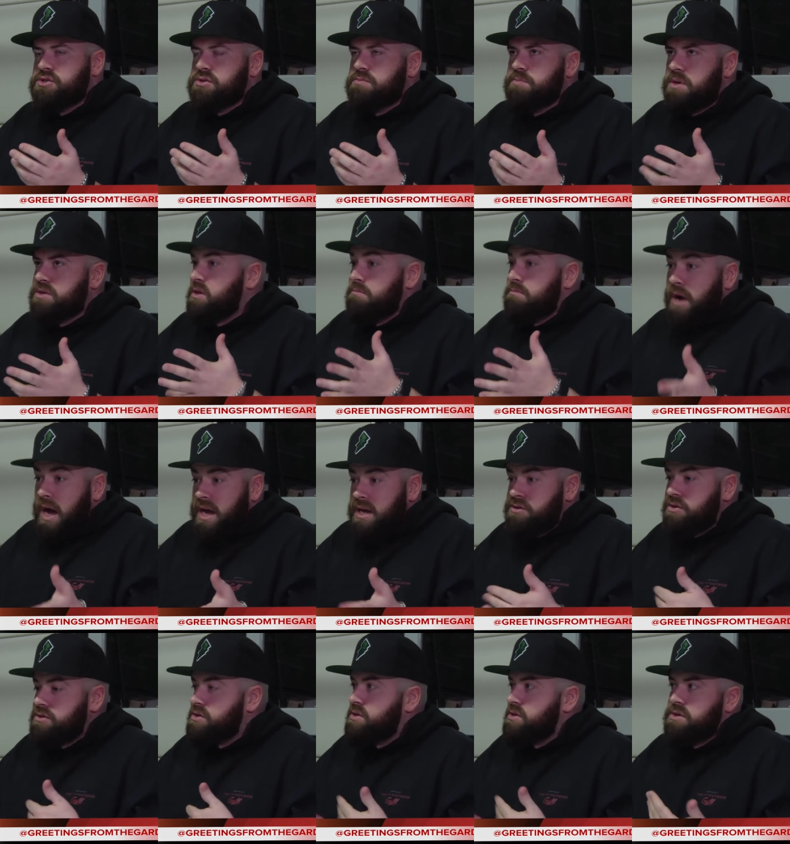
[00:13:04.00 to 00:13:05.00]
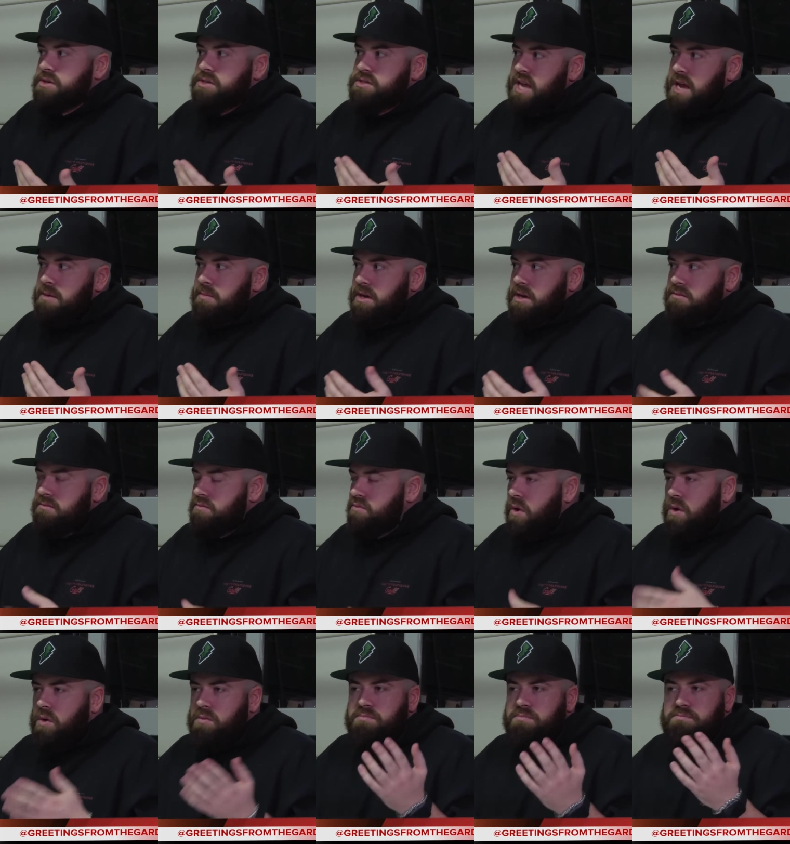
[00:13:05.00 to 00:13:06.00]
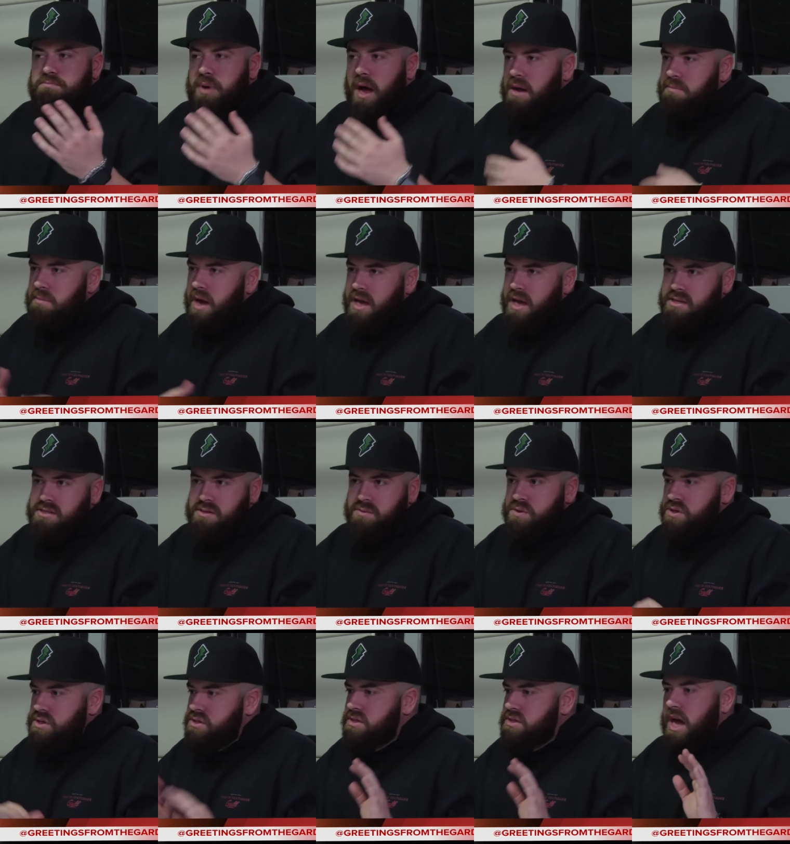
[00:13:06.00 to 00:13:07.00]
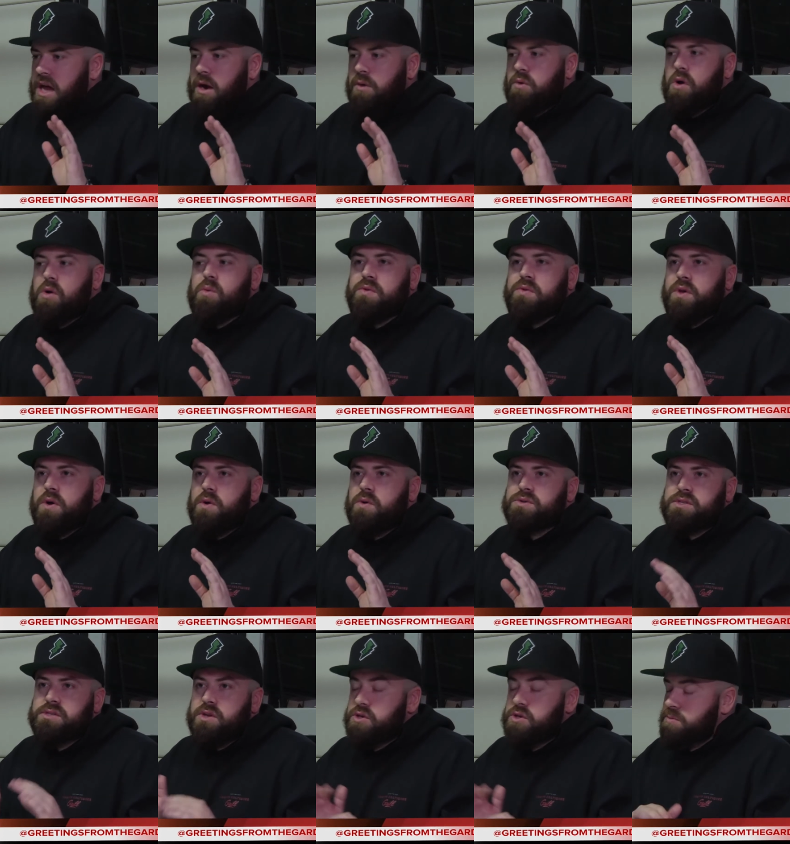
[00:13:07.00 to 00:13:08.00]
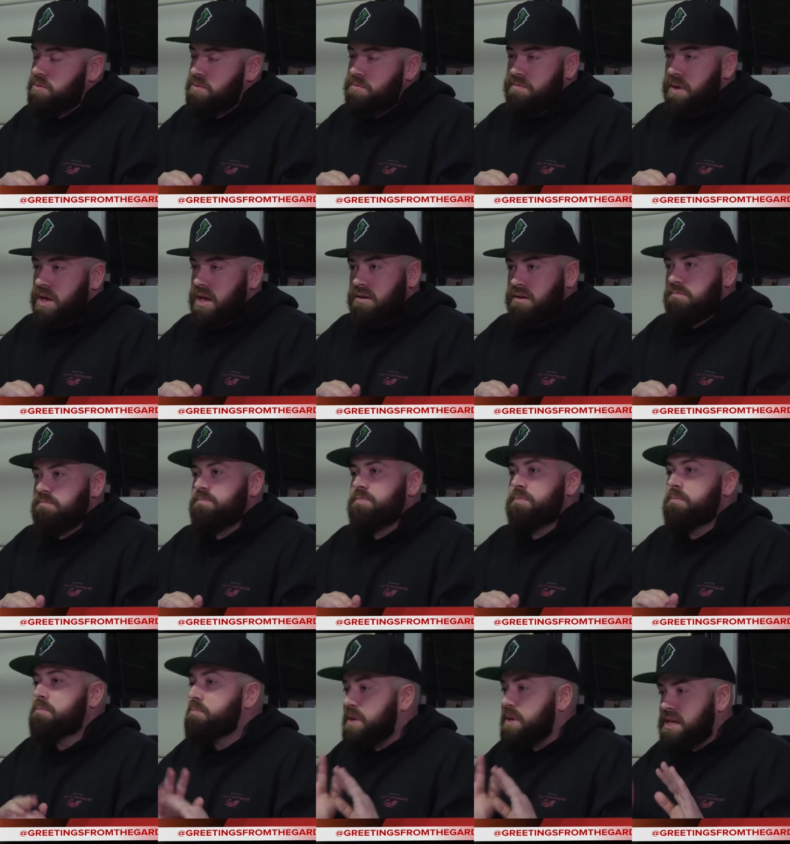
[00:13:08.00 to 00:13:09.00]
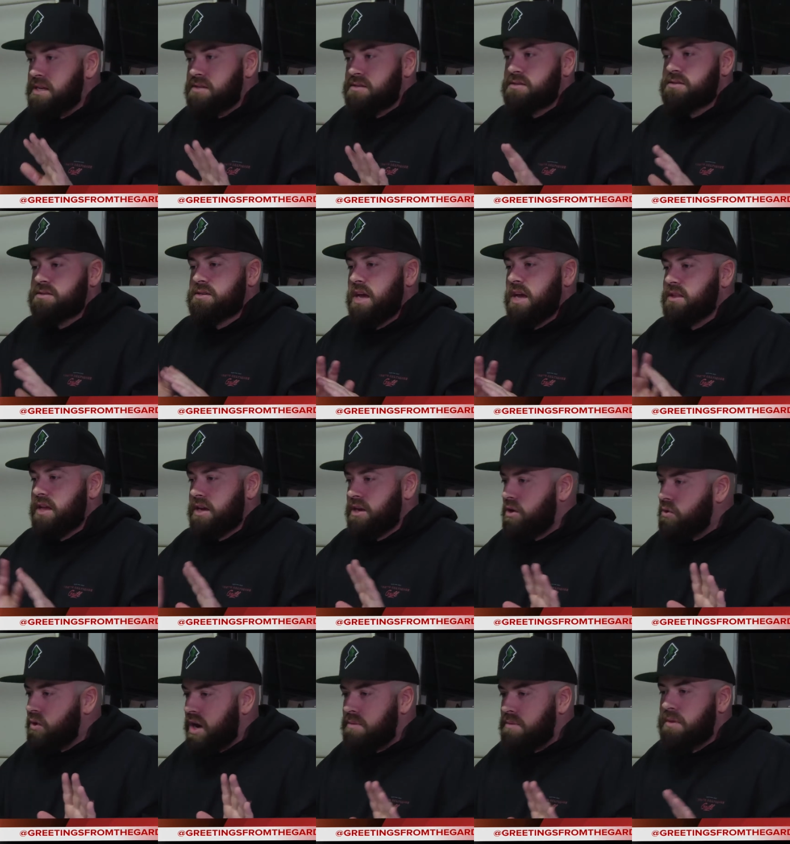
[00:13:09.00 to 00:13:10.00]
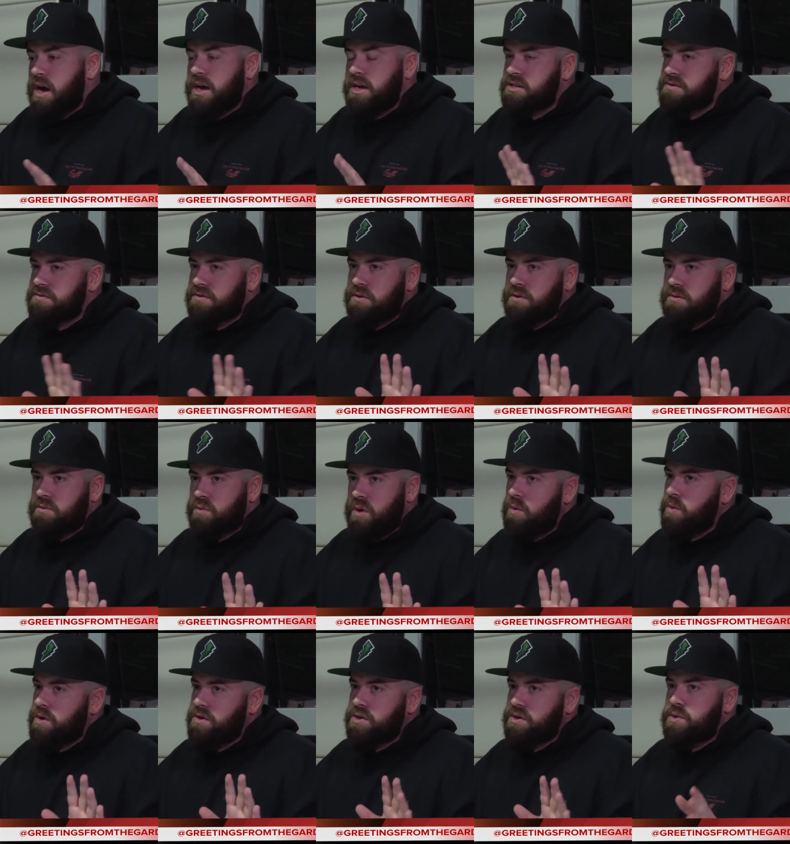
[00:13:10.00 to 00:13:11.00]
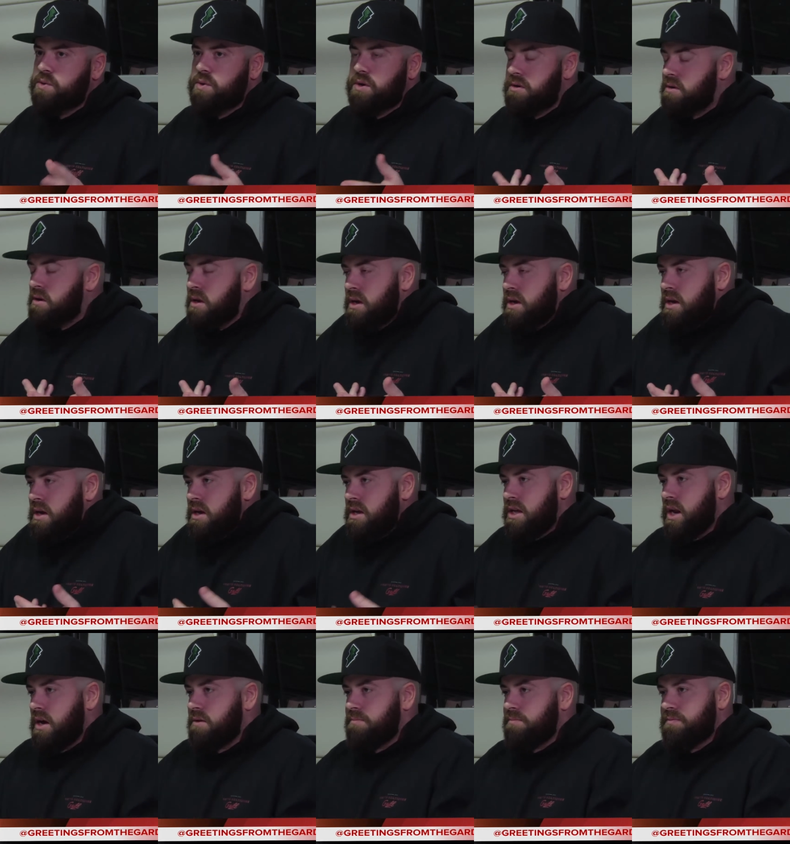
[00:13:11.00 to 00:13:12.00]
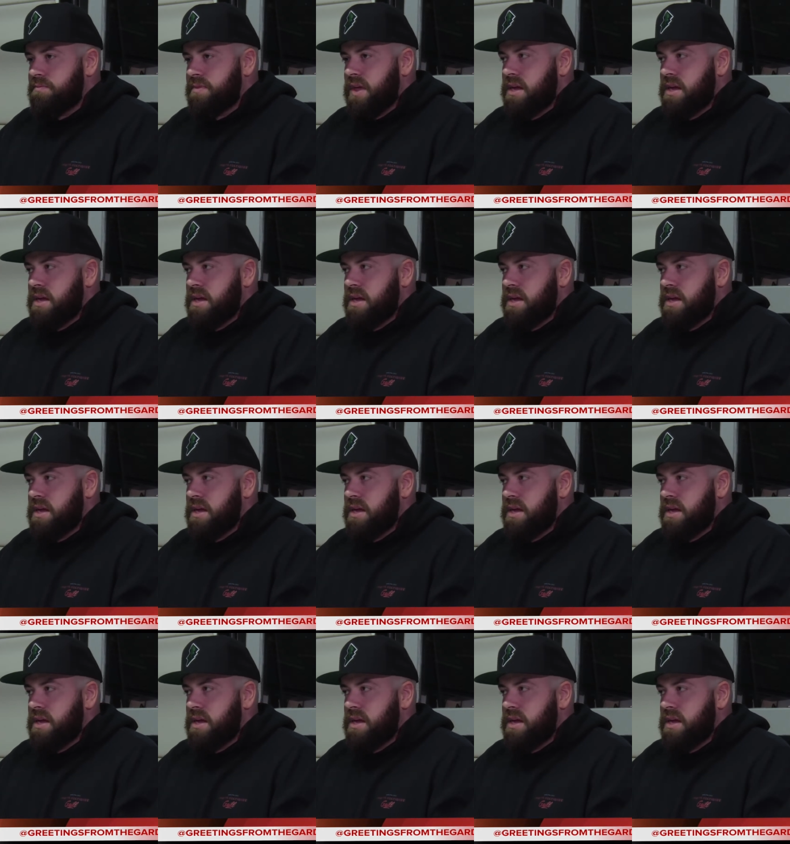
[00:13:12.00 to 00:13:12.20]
but the mics are still the same, like Rode pod mics, and we just kind of roll with those, and those have been beasts and like great mics for what we do, and then